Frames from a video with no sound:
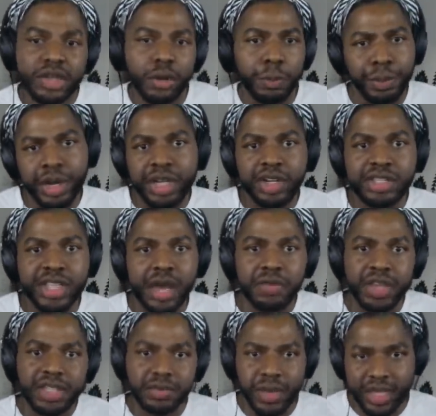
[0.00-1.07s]
It'll burn your
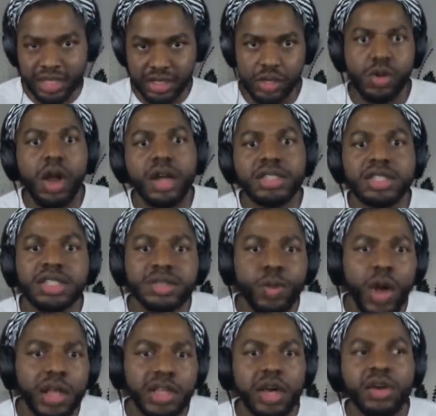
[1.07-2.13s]
esophagus, make it so hard to
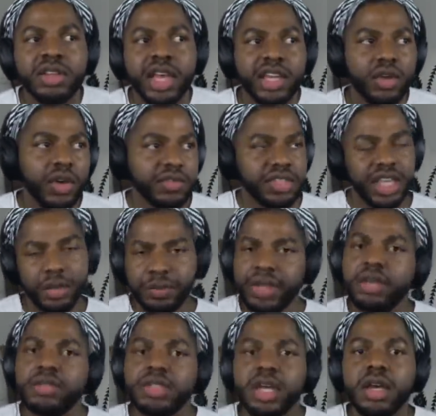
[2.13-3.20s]
swallow, and like, you'll have to take
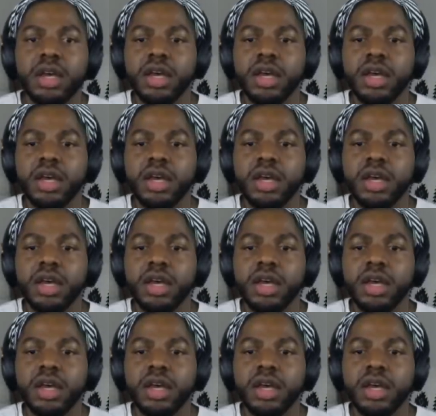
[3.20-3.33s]
pills.